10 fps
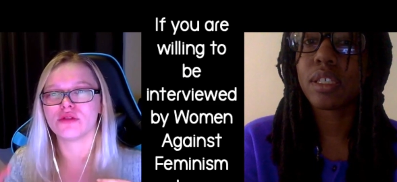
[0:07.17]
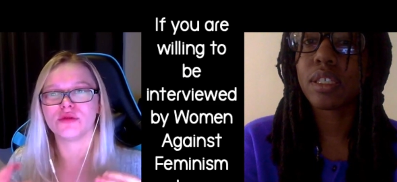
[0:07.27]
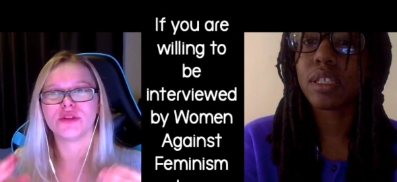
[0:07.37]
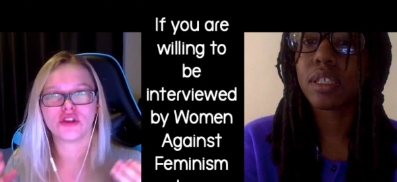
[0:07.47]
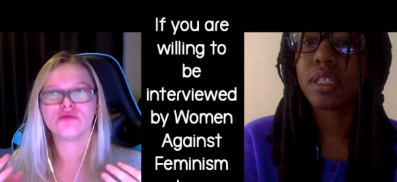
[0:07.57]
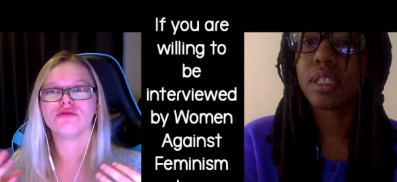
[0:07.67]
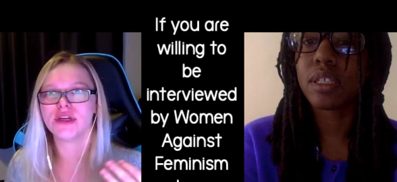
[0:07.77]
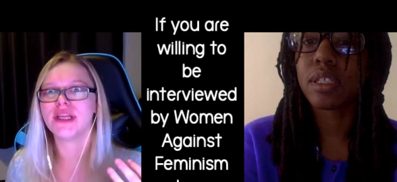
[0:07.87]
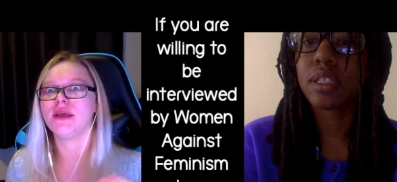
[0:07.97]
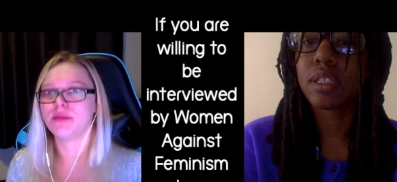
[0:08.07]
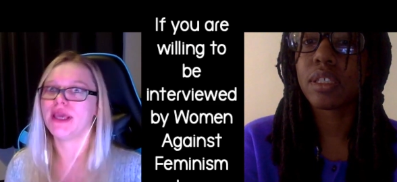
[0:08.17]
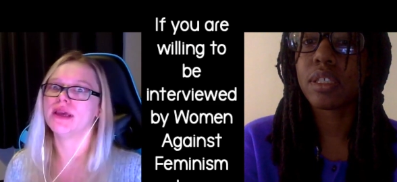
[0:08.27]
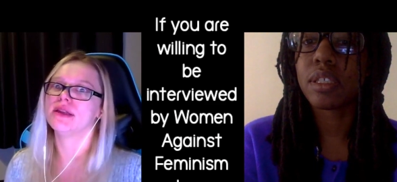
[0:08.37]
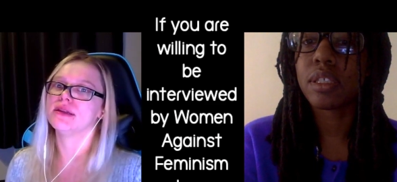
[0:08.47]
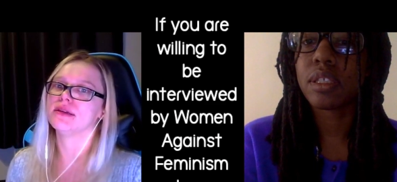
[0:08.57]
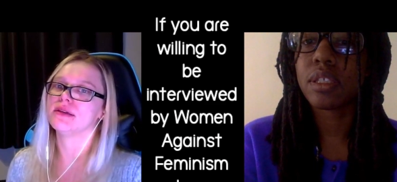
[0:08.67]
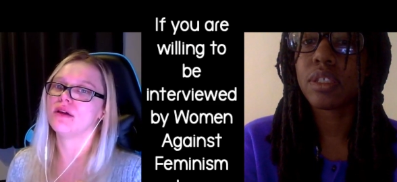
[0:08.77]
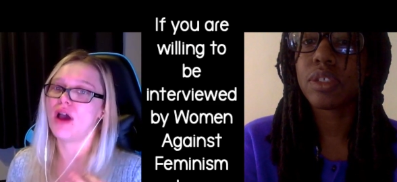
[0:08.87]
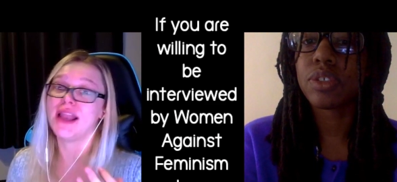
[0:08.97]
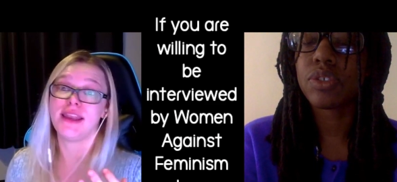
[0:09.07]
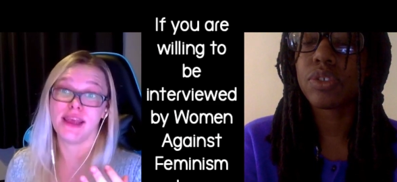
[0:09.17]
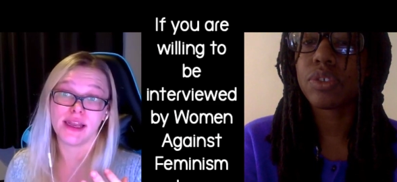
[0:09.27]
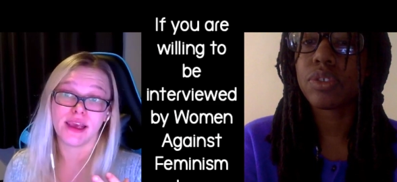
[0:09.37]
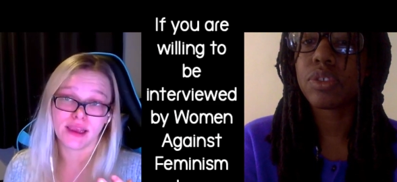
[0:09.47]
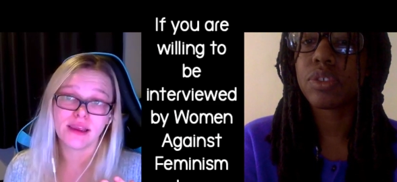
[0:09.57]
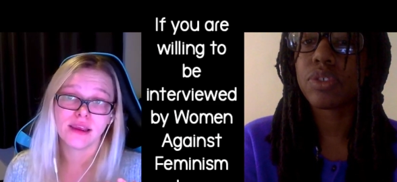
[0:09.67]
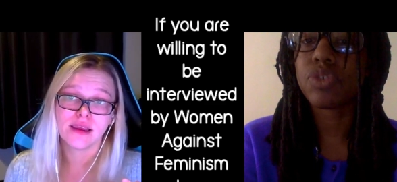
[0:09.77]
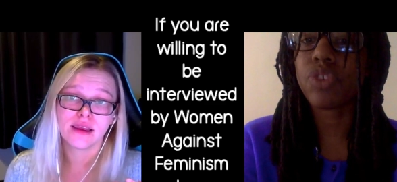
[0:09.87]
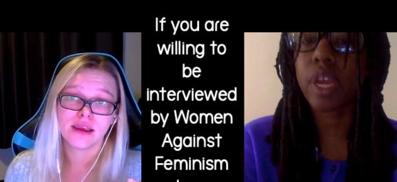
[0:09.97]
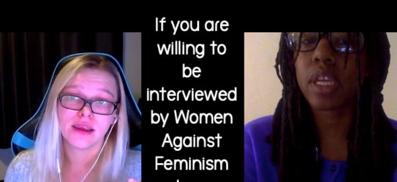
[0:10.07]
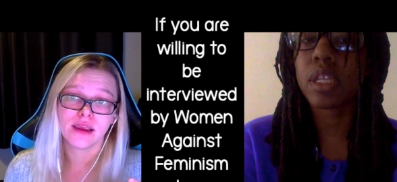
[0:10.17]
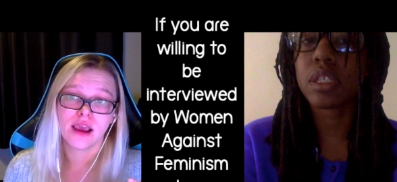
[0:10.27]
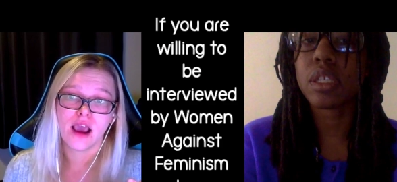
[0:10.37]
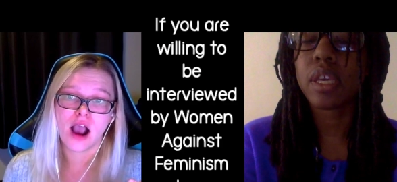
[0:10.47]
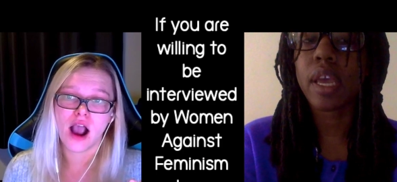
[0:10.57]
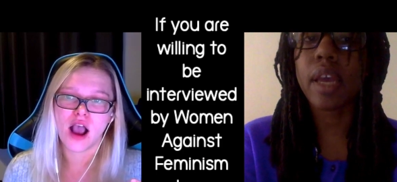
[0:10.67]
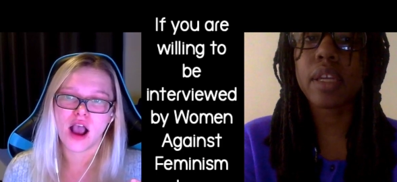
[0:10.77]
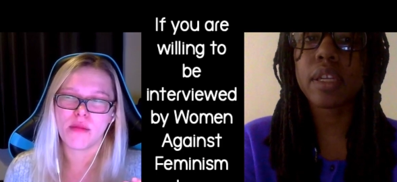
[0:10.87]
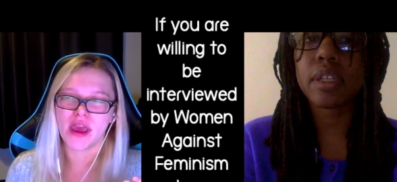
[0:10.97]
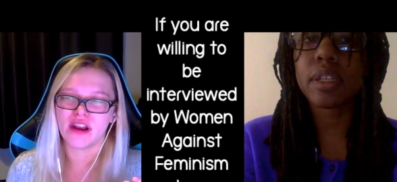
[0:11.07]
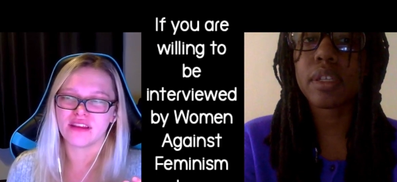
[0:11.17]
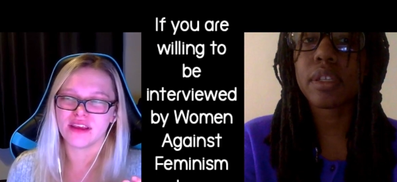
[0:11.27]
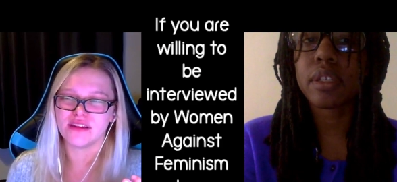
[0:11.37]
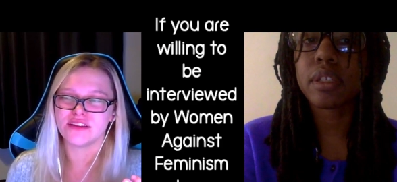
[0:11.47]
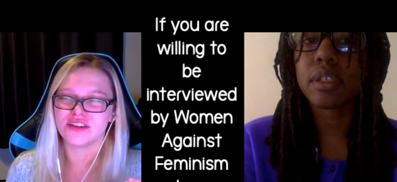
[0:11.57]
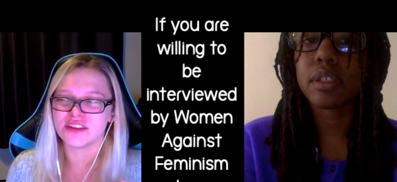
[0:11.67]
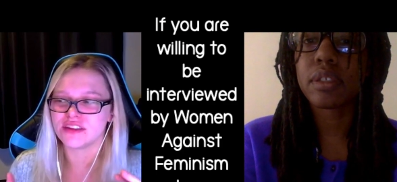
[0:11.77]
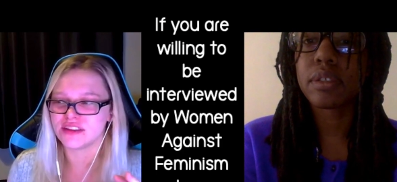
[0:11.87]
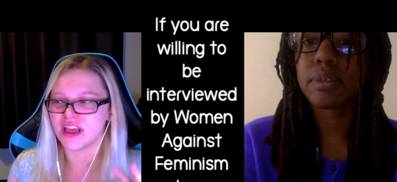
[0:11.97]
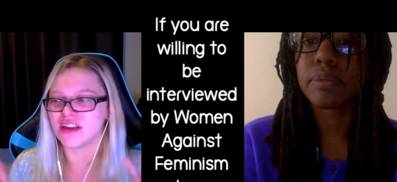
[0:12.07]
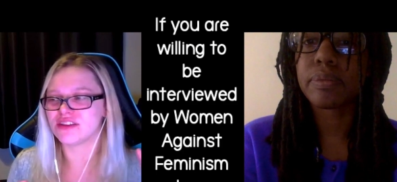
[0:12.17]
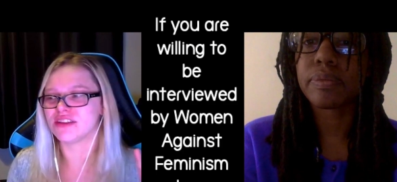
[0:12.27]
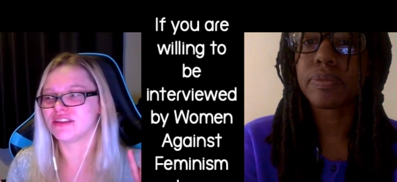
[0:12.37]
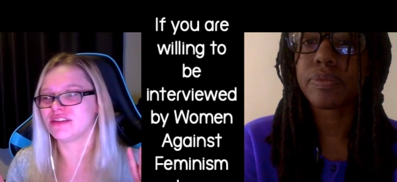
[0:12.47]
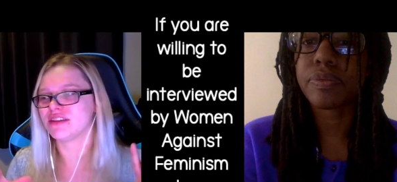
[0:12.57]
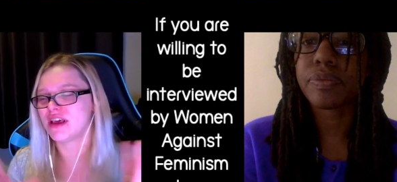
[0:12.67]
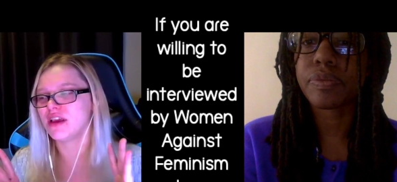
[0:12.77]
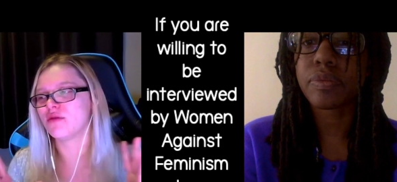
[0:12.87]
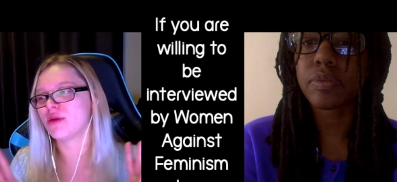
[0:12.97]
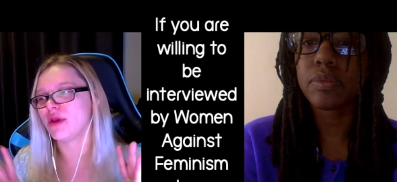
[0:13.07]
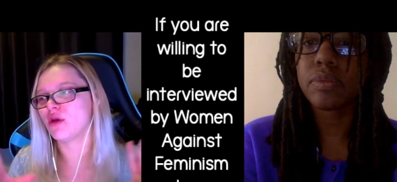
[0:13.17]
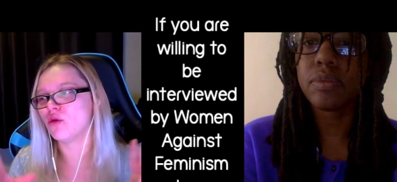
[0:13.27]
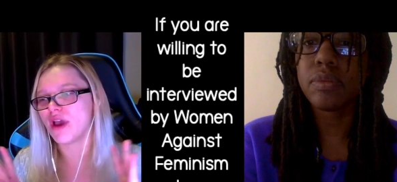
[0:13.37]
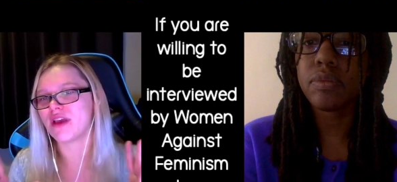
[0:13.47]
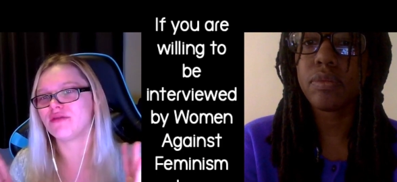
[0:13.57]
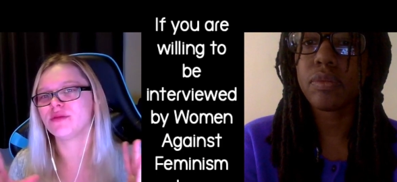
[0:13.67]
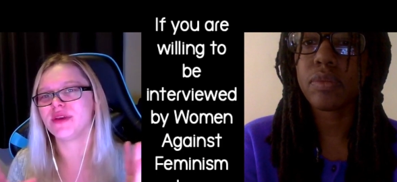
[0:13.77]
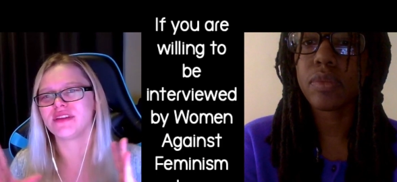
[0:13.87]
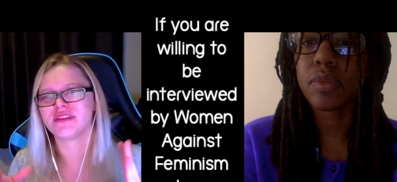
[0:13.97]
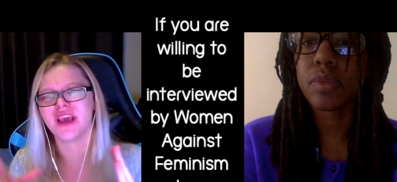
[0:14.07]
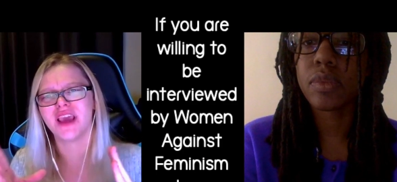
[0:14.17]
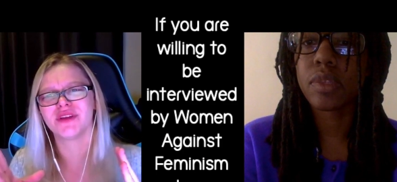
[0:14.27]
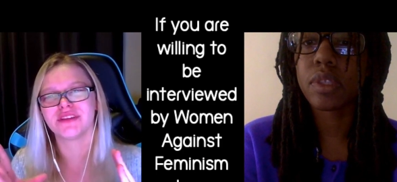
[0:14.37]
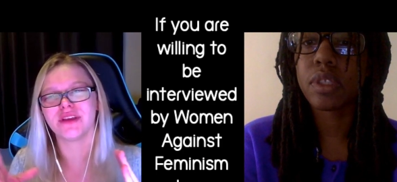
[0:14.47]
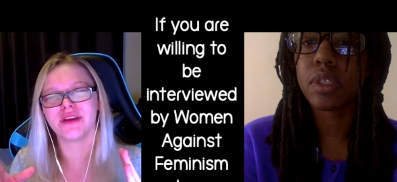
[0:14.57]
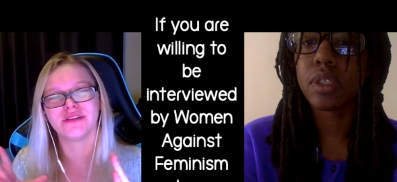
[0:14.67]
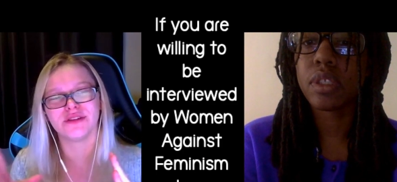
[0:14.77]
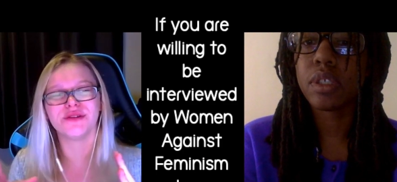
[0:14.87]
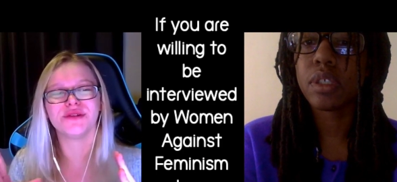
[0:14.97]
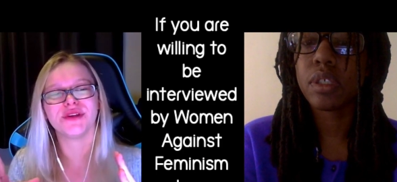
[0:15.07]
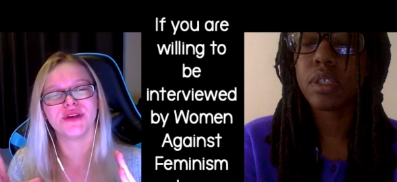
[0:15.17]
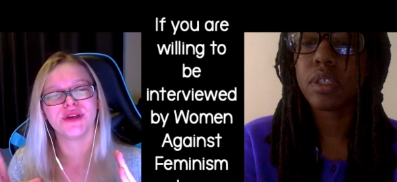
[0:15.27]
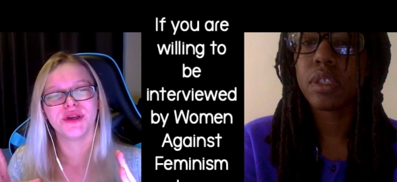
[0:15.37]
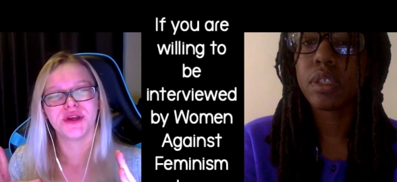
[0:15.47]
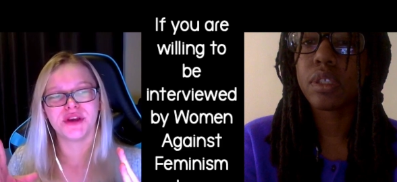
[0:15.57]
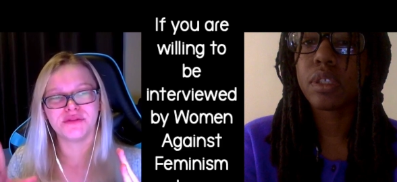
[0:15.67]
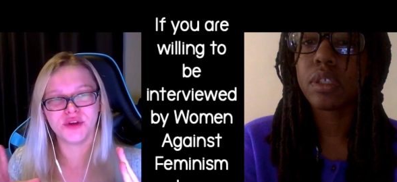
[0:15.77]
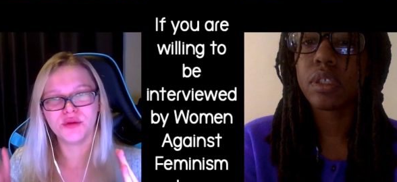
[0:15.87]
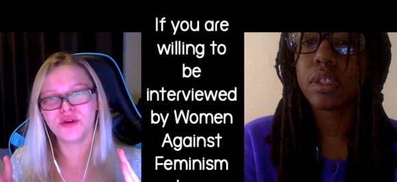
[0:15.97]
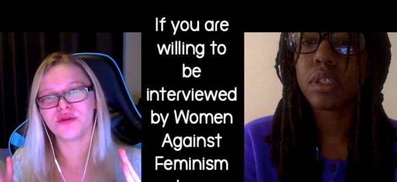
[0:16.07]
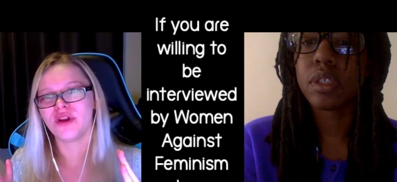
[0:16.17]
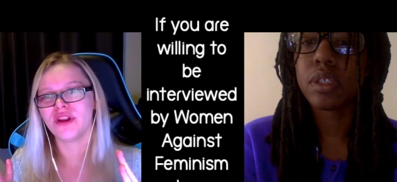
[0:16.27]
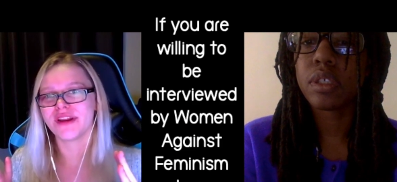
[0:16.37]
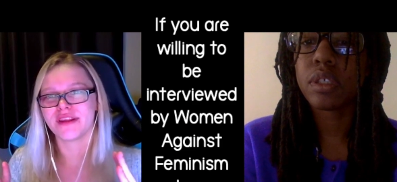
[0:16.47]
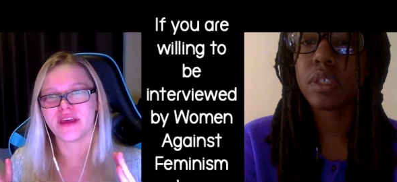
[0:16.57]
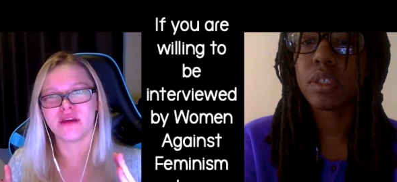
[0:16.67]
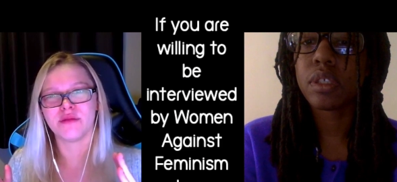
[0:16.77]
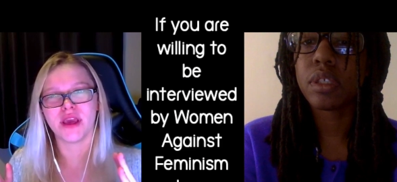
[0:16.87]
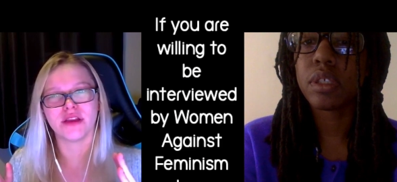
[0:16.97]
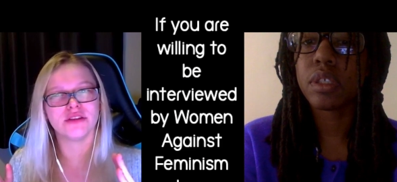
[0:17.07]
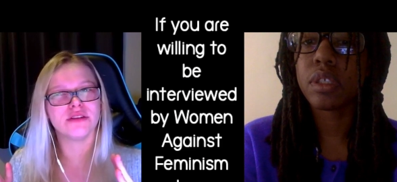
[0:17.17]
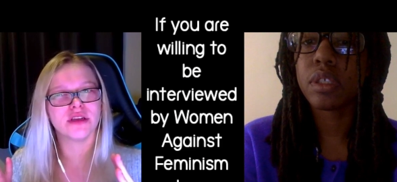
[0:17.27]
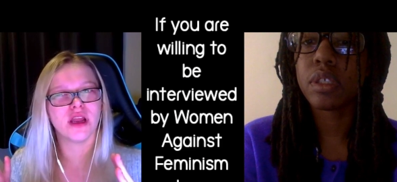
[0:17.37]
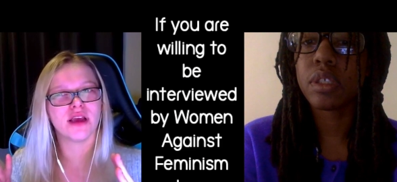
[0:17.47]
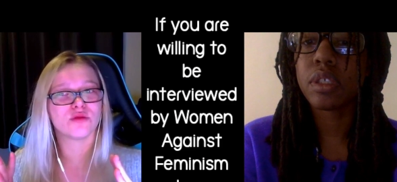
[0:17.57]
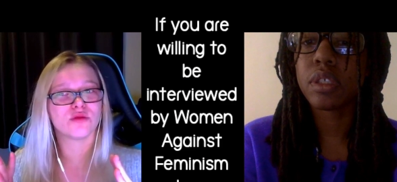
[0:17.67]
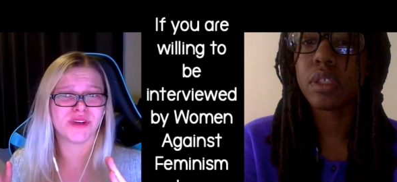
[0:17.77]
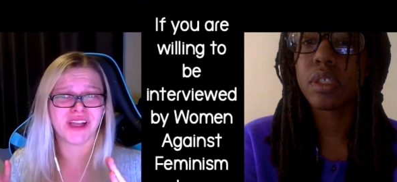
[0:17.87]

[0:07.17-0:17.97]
Speaker 1: that we should really be in, ideally. Right. Um, and, I think there's just such this thing where we all have to be the same. It's like, dude, if you want equality that bad, you realize women